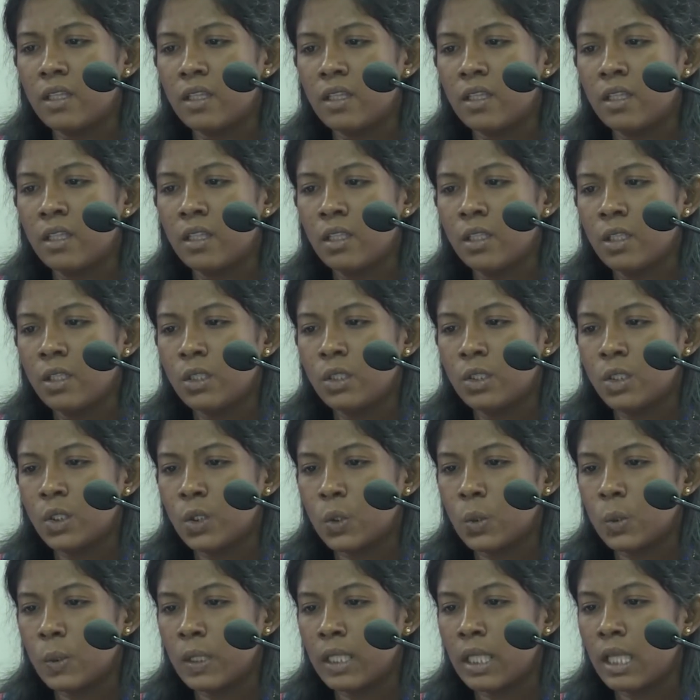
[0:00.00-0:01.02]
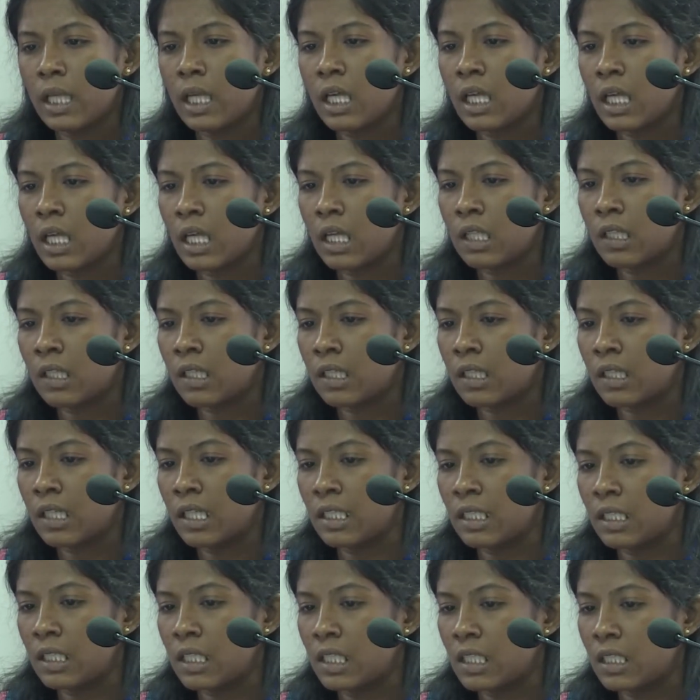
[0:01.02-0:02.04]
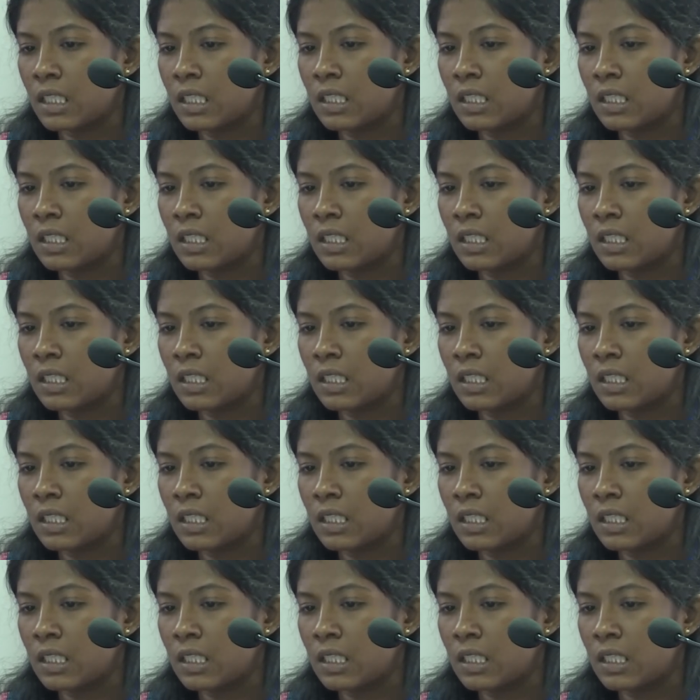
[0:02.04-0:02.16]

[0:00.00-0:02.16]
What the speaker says: the urea and the creatinine